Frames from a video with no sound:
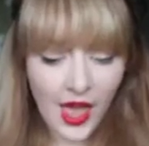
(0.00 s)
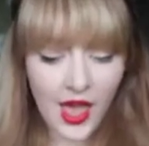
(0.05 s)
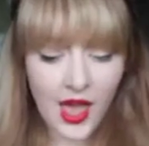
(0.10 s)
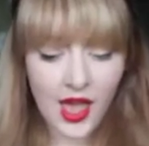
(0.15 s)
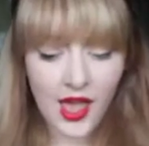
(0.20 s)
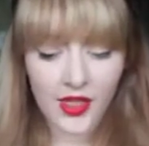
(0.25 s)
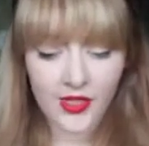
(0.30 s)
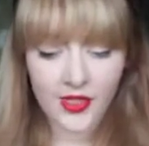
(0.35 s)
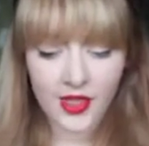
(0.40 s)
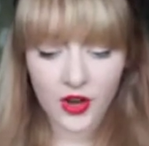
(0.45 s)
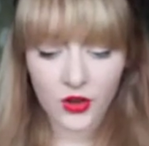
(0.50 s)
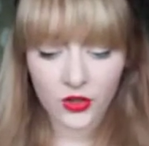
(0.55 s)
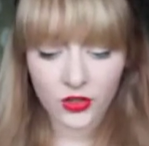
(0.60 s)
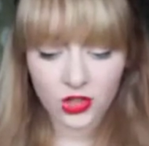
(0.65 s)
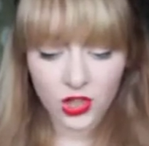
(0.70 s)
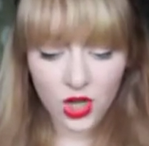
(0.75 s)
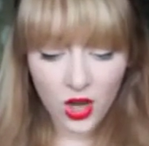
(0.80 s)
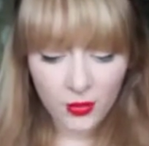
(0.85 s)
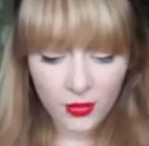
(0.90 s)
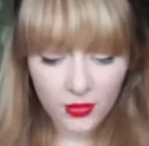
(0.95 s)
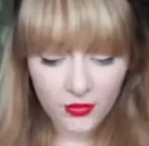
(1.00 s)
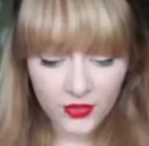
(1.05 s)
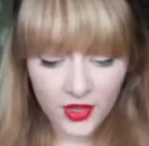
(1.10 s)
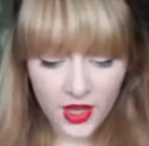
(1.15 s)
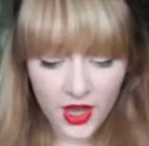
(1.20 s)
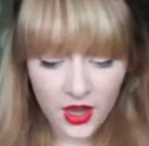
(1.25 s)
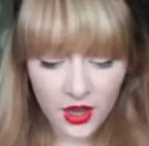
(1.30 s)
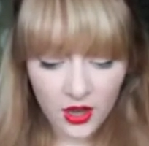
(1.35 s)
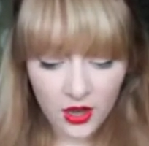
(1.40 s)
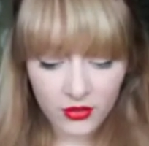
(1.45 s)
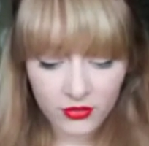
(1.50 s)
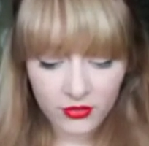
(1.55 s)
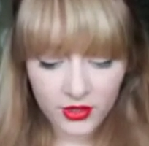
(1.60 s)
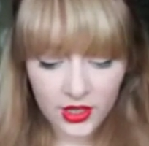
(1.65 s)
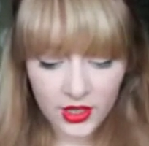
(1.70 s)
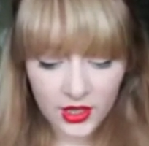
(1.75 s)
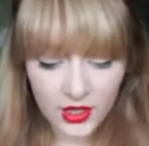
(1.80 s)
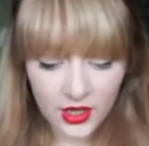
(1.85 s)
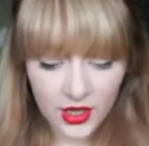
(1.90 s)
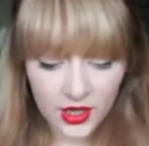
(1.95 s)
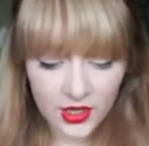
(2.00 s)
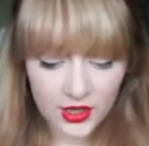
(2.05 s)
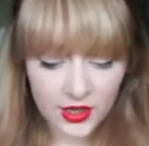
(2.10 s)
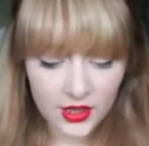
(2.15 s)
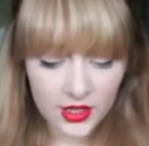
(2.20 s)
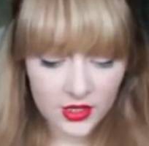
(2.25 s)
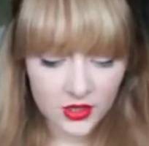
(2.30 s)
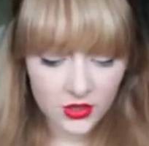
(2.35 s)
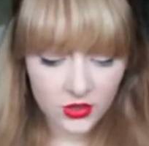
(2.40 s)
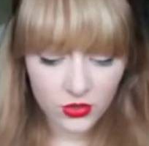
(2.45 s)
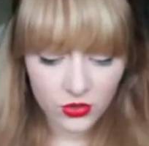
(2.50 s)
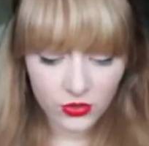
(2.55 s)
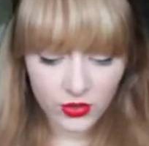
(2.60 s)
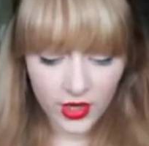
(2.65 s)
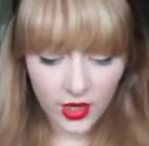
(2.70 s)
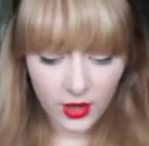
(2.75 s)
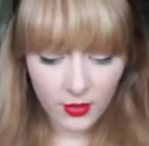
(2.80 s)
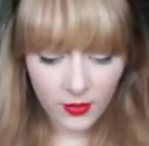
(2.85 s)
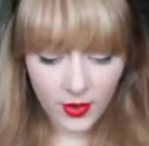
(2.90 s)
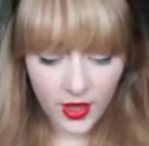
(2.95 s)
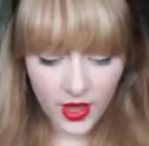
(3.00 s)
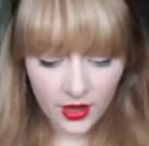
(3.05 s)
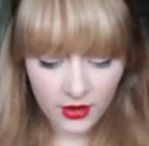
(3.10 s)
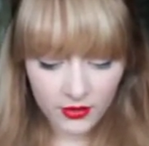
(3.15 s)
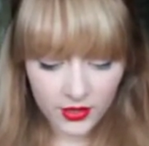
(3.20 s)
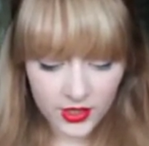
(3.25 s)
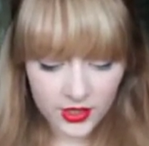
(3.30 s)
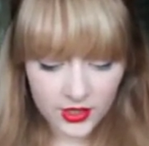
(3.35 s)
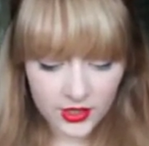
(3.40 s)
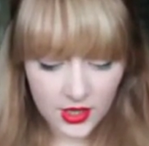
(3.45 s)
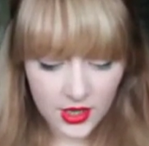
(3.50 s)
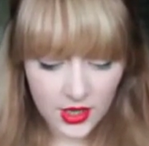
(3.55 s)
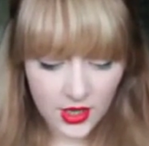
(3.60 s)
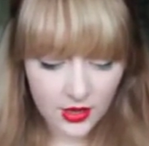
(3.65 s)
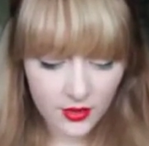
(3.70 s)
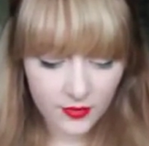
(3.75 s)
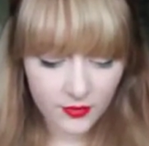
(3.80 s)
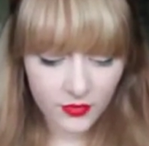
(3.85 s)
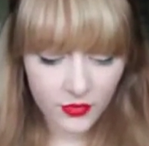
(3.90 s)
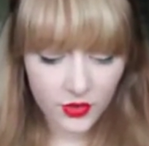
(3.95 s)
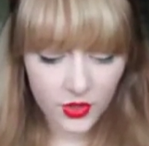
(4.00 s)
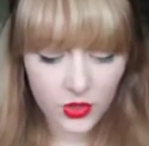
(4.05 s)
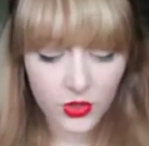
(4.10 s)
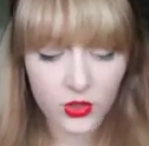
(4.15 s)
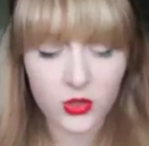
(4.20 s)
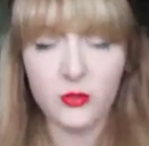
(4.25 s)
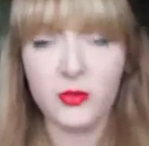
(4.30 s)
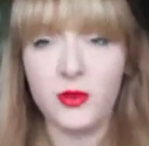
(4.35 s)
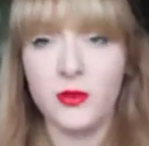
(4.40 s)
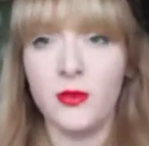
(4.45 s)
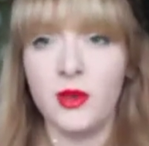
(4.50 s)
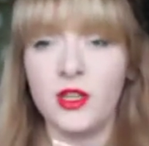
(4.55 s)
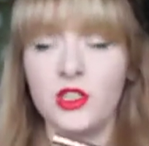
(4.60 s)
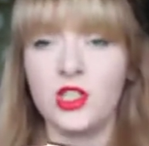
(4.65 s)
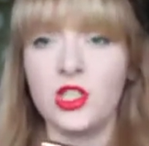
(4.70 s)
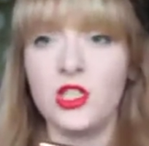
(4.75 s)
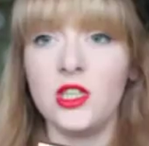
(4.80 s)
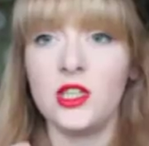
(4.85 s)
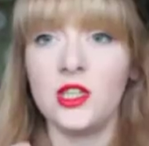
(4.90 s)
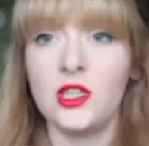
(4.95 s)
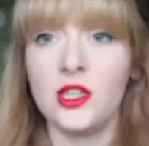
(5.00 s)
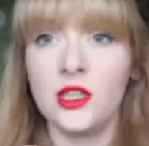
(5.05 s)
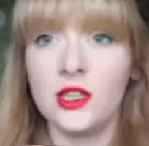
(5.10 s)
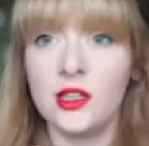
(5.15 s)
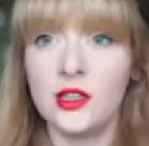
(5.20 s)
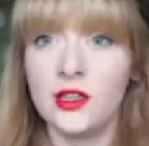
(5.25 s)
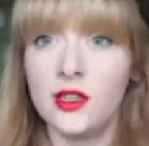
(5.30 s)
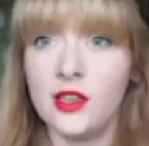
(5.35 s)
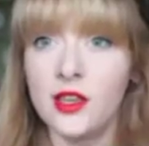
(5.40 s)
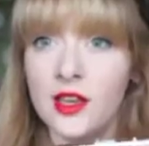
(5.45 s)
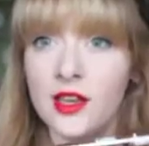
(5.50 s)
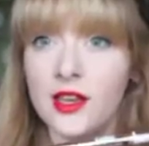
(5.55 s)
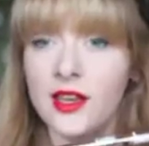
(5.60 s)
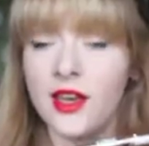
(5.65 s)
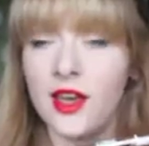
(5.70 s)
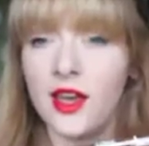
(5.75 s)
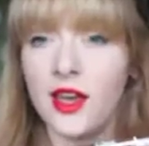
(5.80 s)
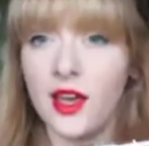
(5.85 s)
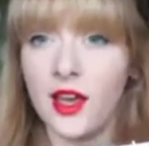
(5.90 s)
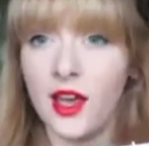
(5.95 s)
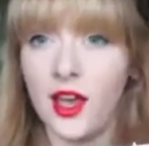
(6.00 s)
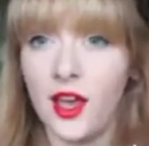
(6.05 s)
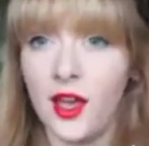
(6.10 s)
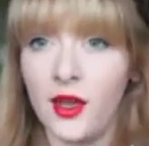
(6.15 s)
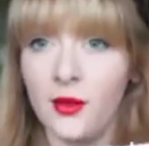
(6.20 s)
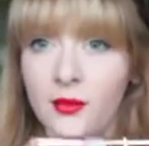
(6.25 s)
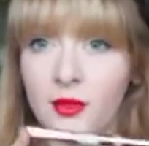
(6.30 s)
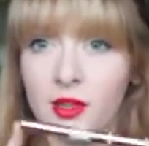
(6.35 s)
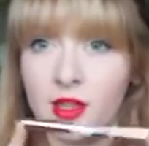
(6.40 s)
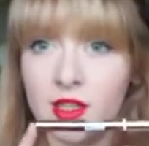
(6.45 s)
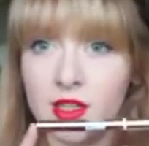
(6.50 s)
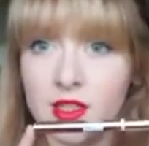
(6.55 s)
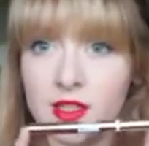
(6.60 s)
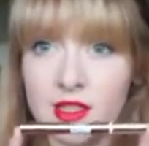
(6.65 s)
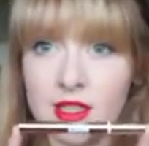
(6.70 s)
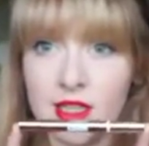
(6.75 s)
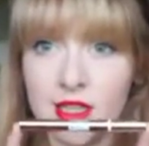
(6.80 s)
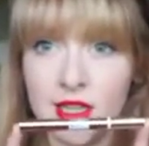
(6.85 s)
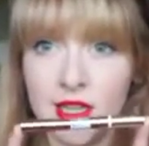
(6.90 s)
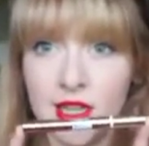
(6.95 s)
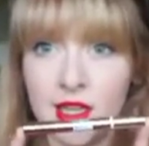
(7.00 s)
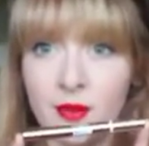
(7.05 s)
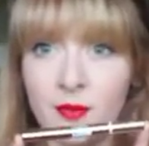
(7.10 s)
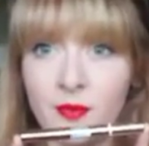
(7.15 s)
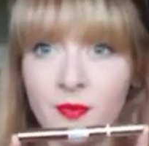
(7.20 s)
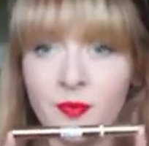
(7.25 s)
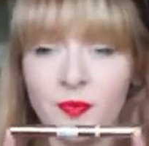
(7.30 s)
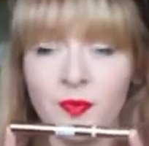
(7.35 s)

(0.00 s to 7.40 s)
And then on top of that, I really like this L'Oreal Paris Lumi Magique concealer.